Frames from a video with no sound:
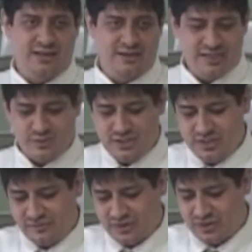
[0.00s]
The things we
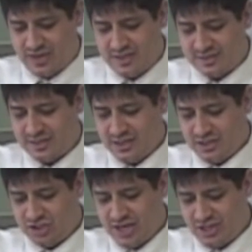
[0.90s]
do for Christ
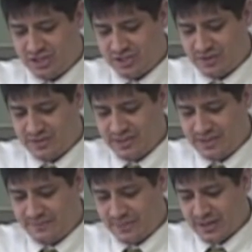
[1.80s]
change eternity.